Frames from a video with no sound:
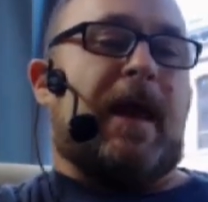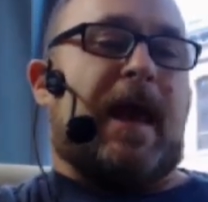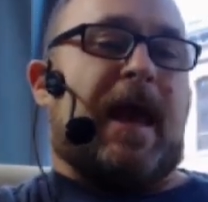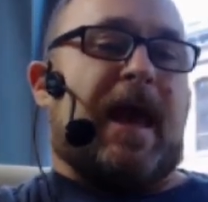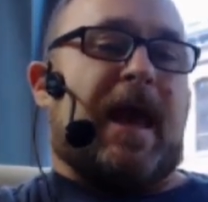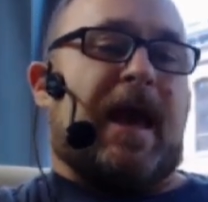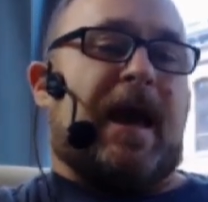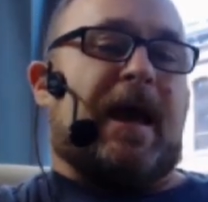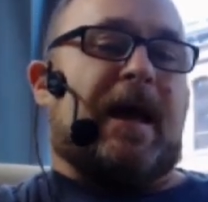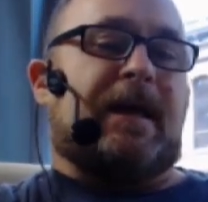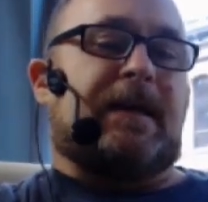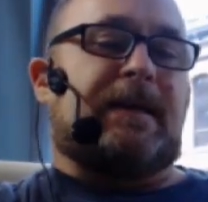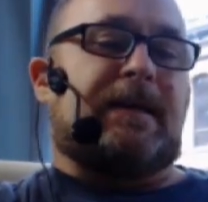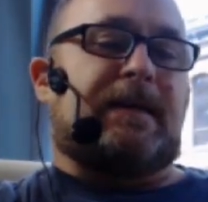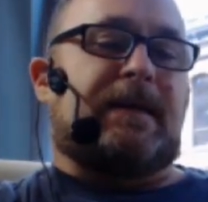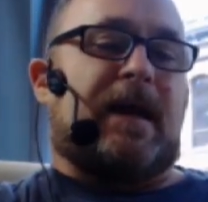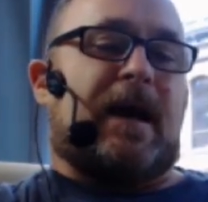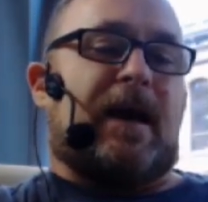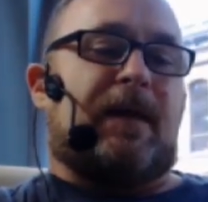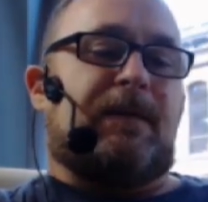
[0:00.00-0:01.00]

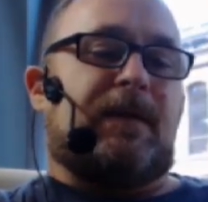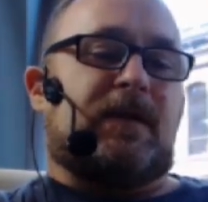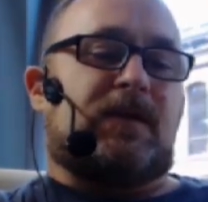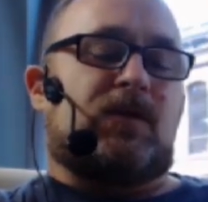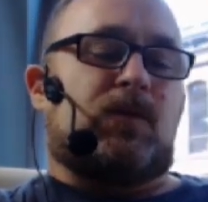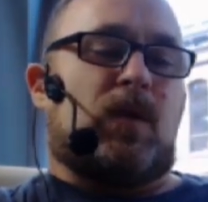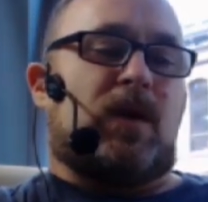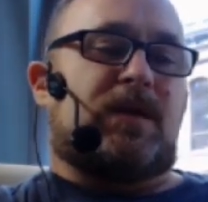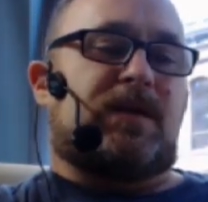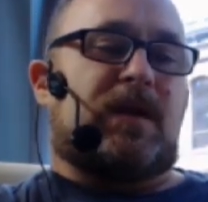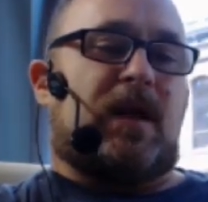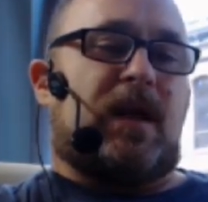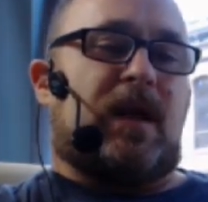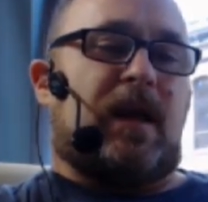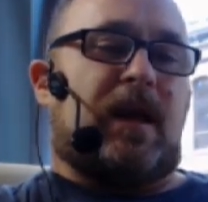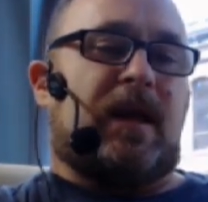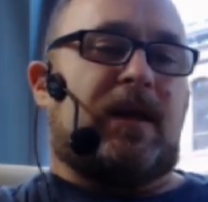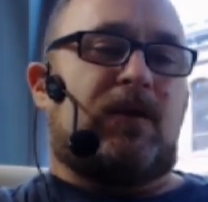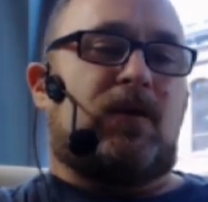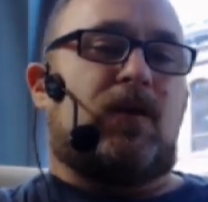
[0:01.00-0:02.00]
And uh, this was
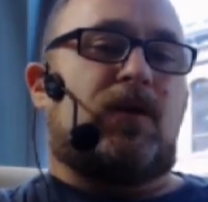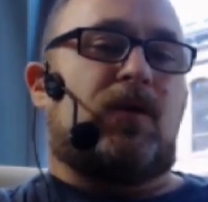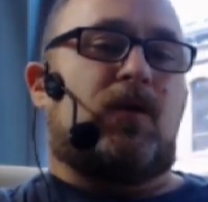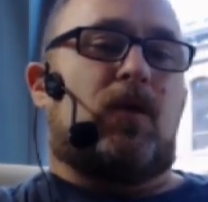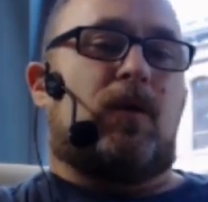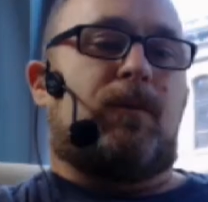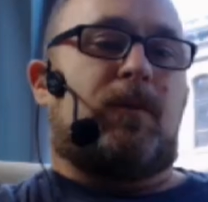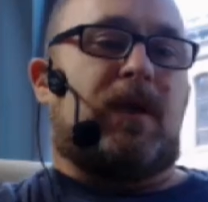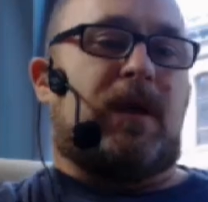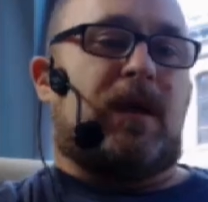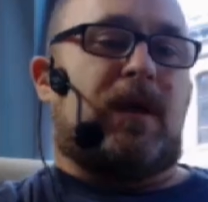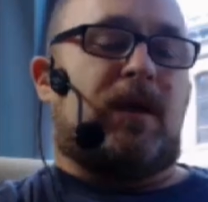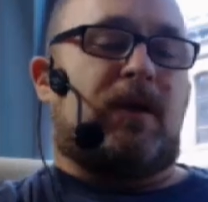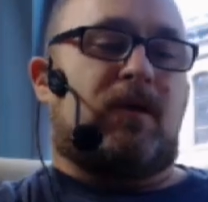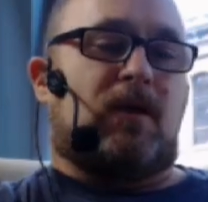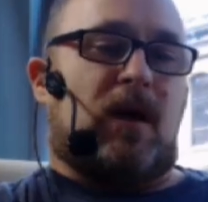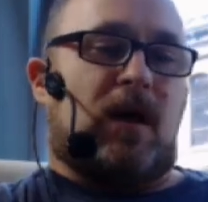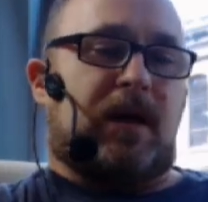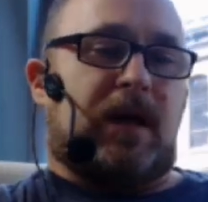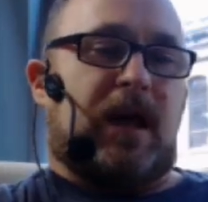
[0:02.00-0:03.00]
an Indo European
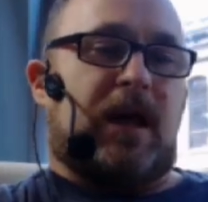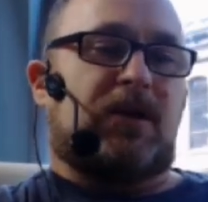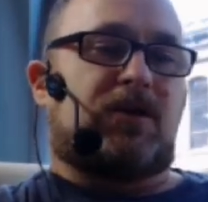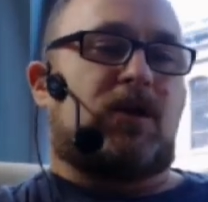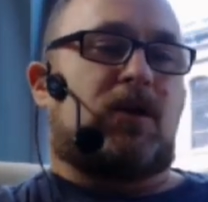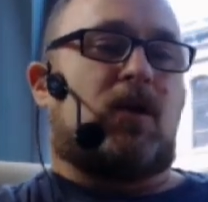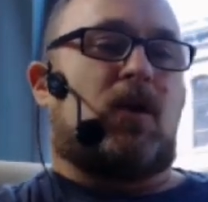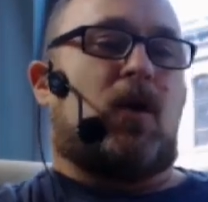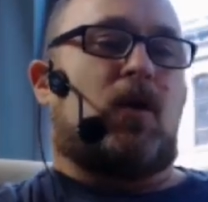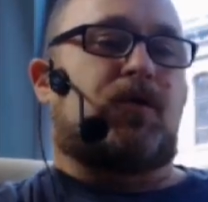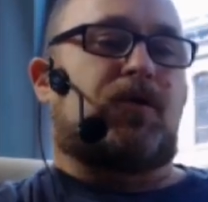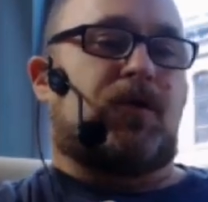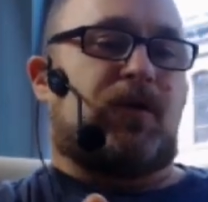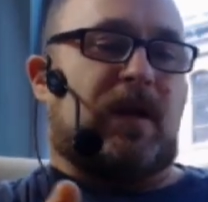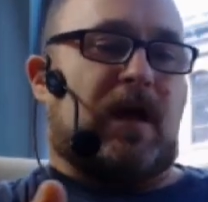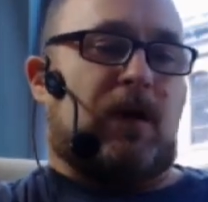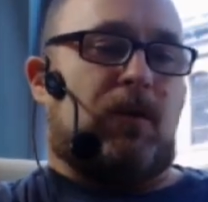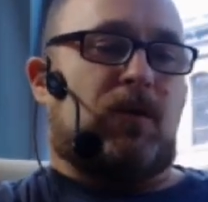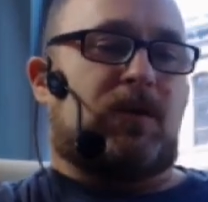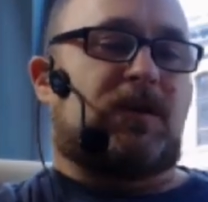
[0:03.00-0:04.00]
Caucasian culture
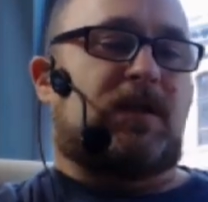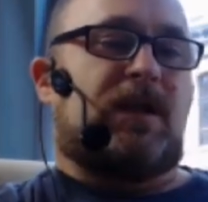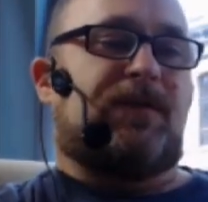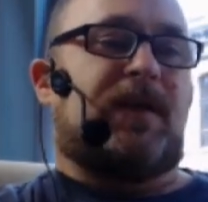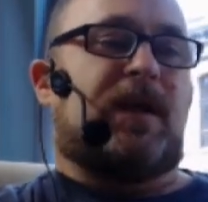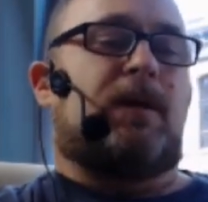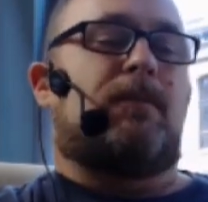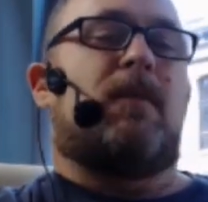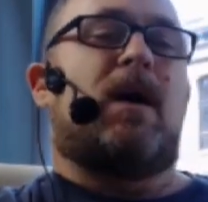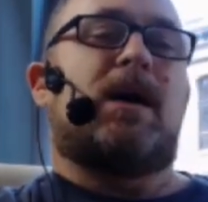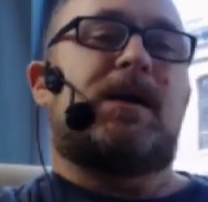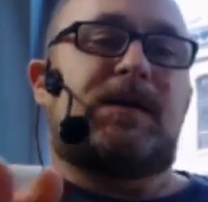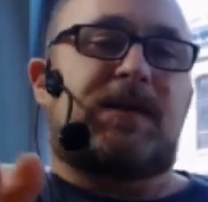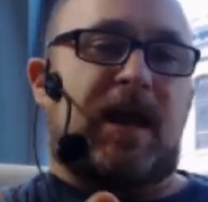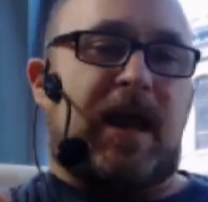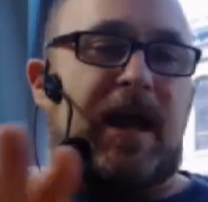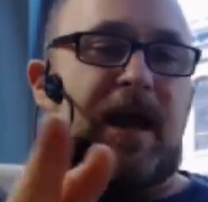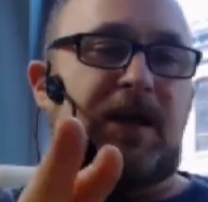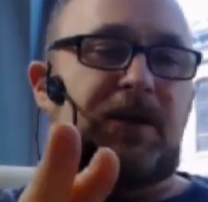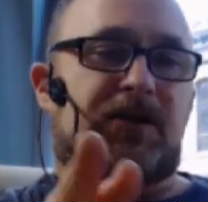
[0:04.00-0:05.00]
that was living amongst the
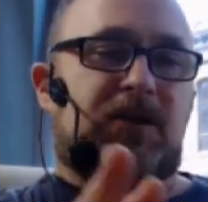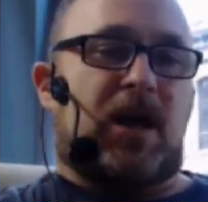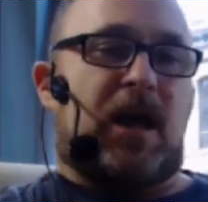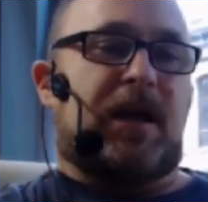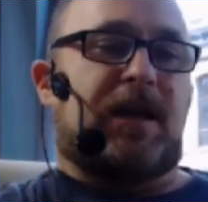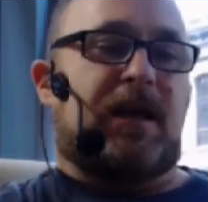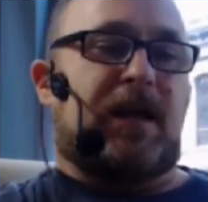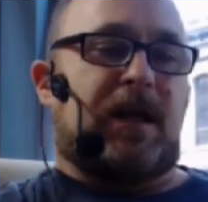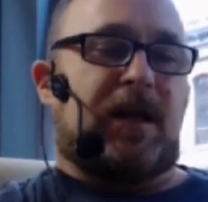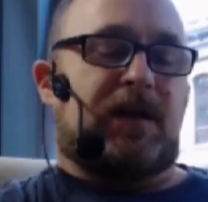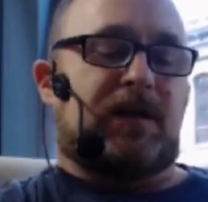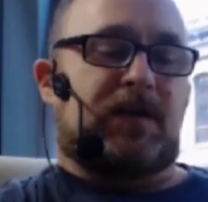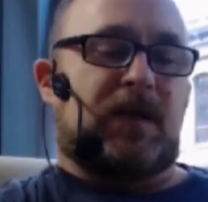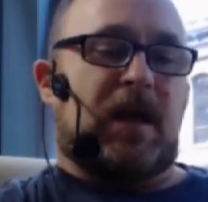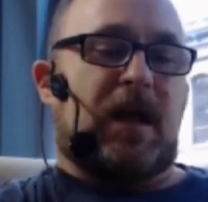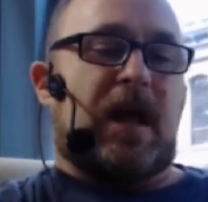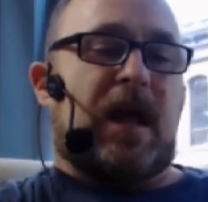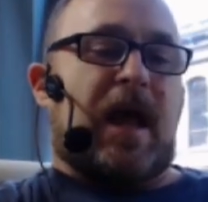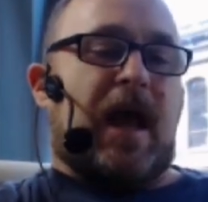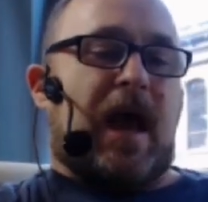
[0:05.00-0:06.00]
Han Chinese
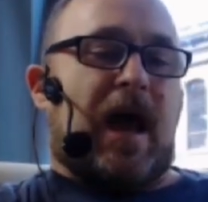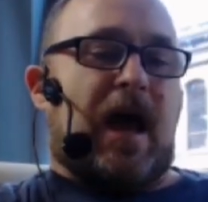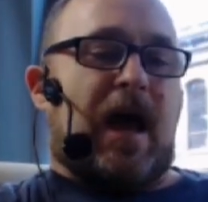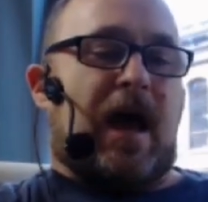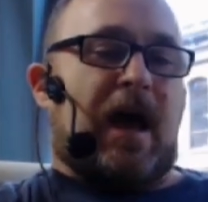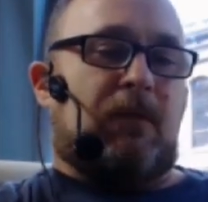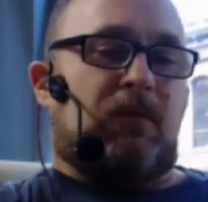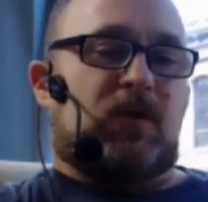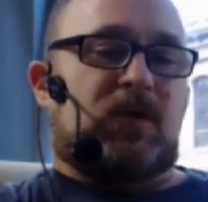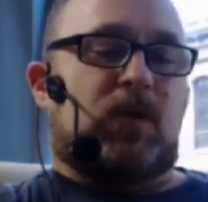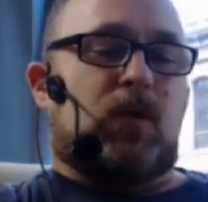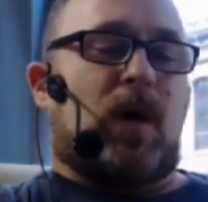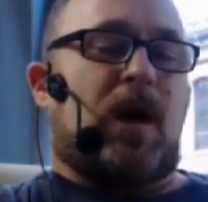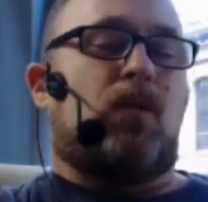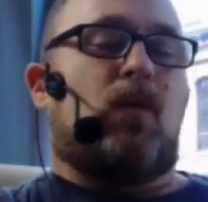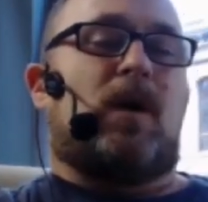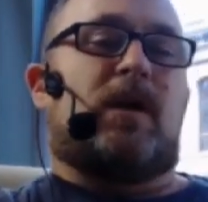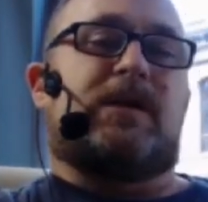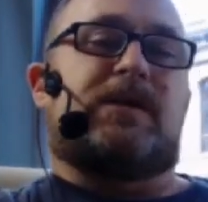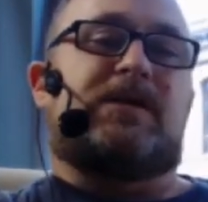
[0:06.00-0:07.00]
uh, and was quite
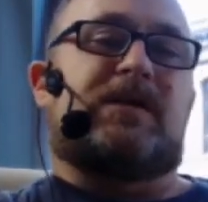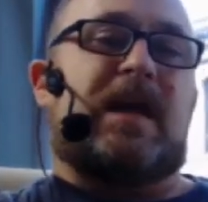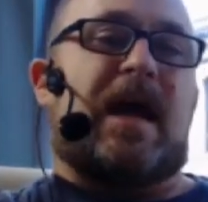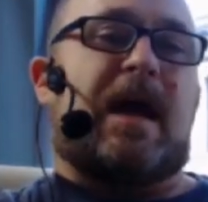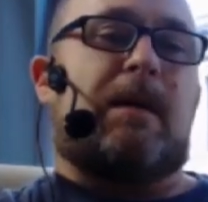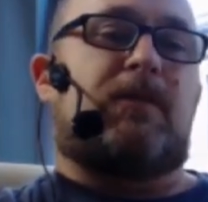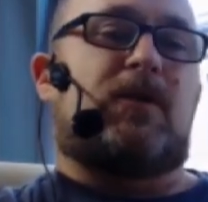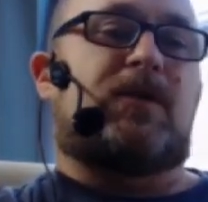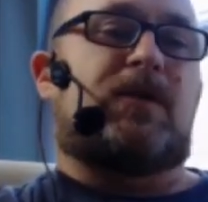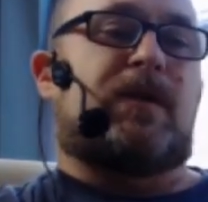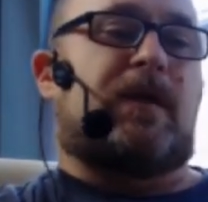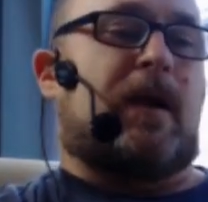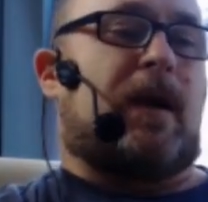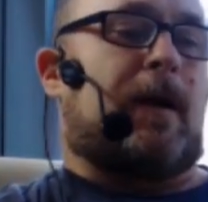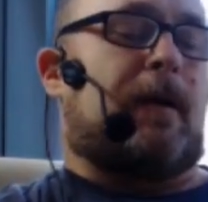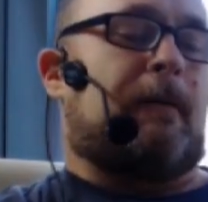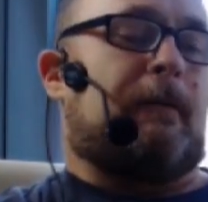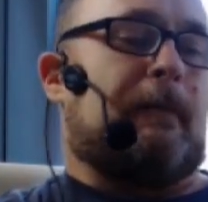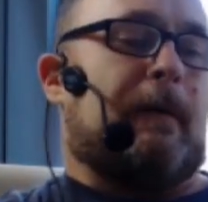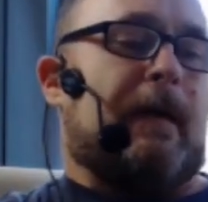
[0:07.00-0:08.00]
well established there.